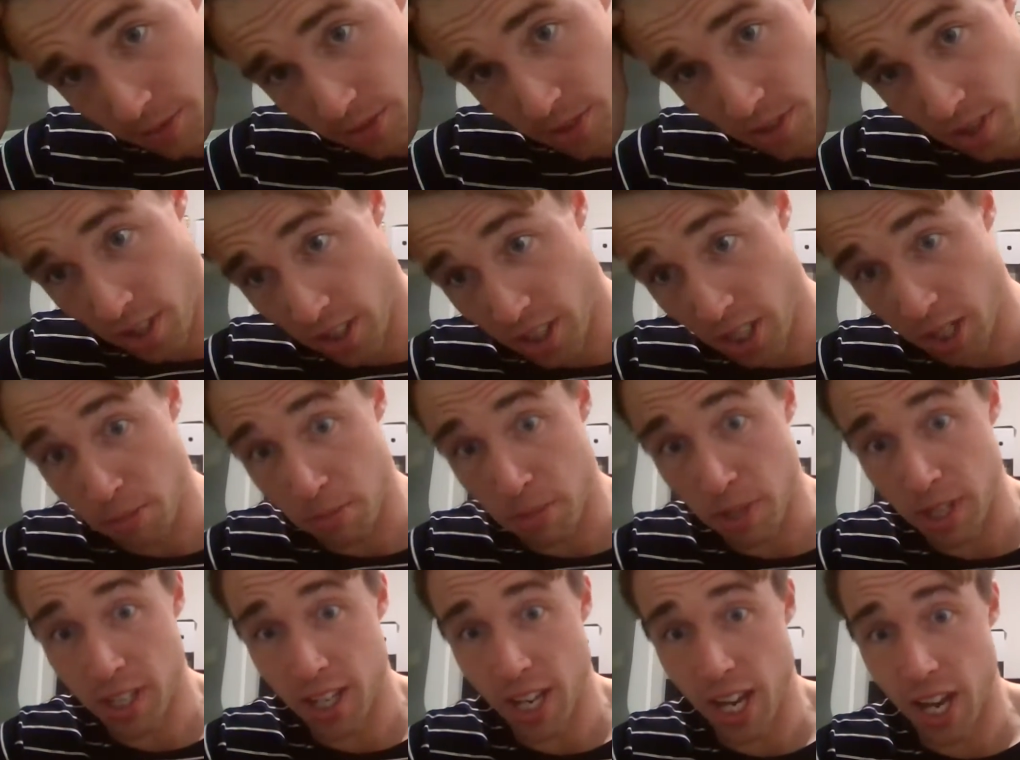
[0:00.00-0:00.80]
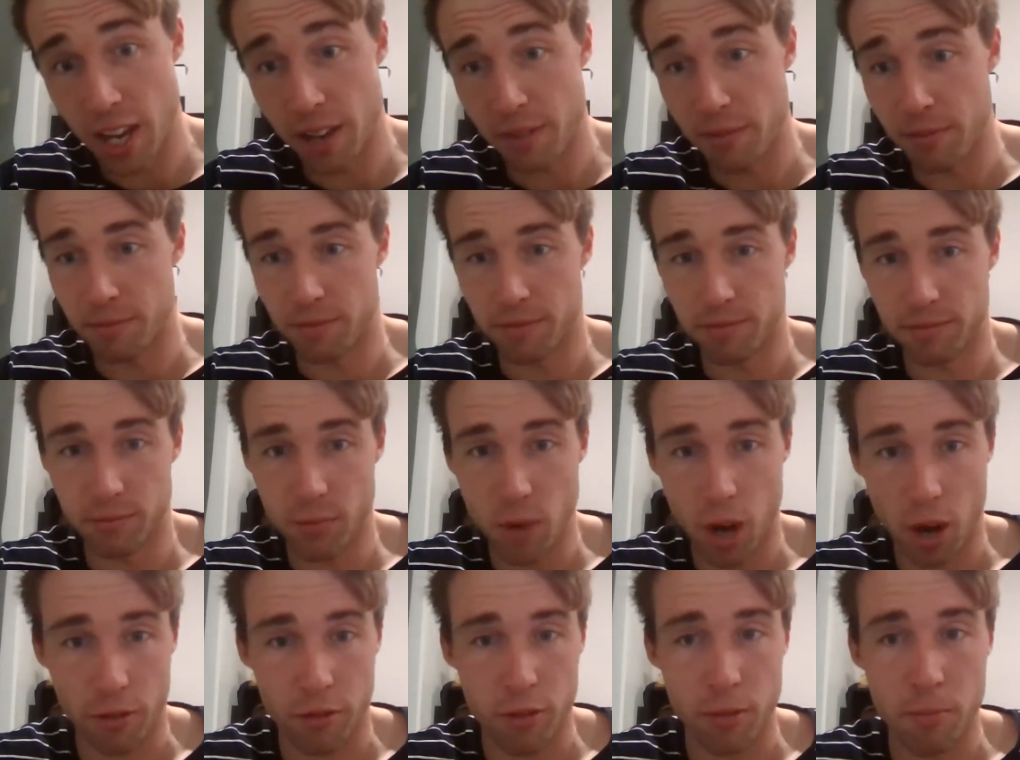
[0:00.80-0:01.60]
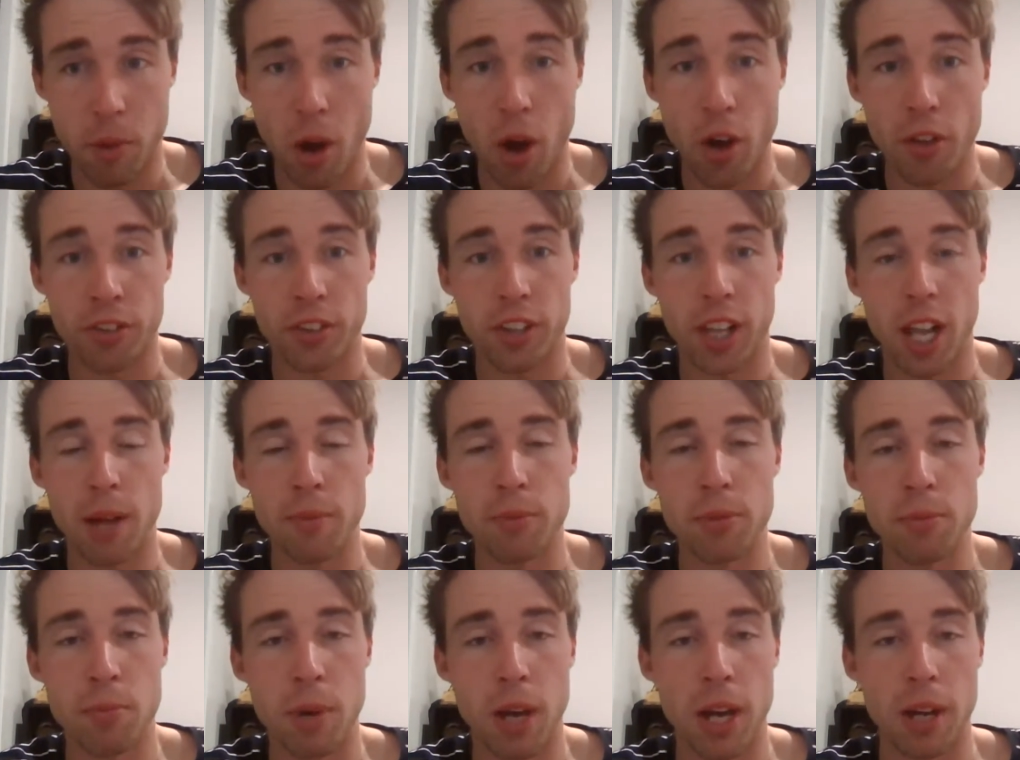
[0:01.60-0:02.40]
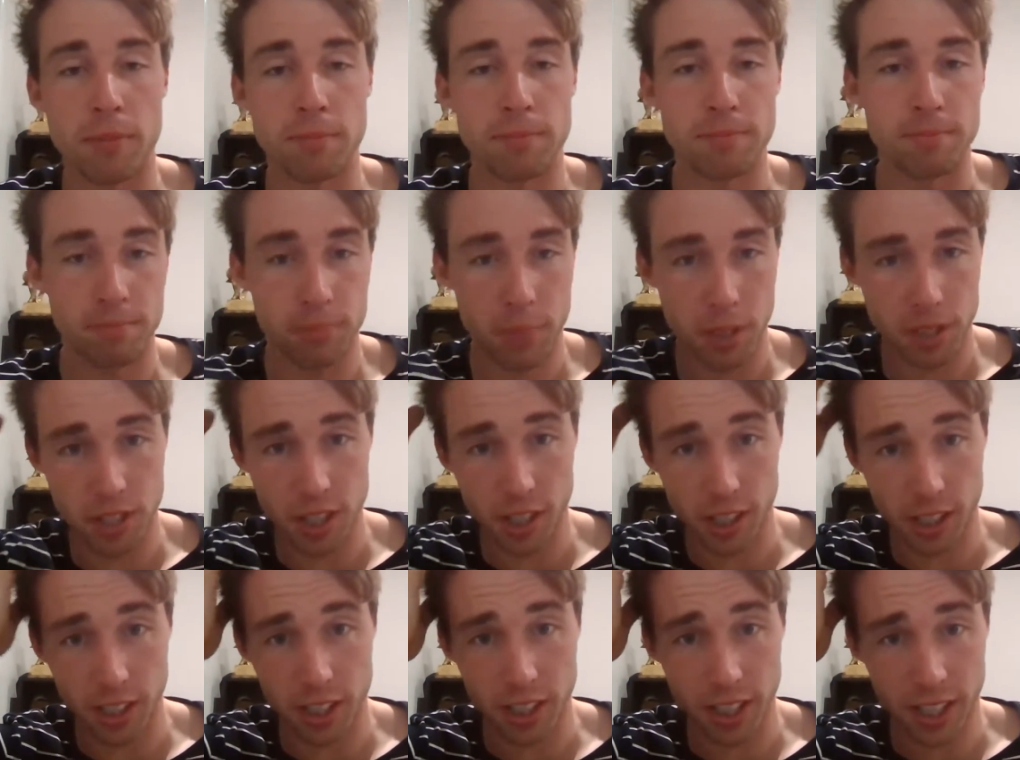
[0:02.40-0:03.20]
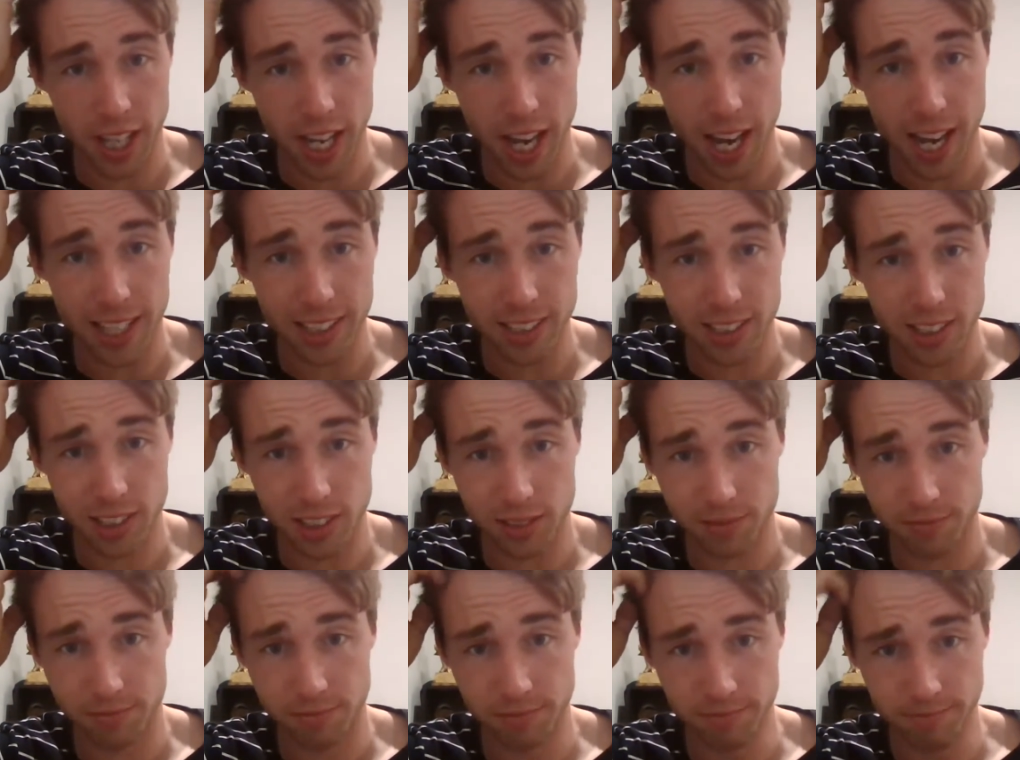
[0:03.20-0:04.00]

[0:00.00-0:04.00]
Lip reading: certainly a big game, well, for both clubs, but particularly the Cats.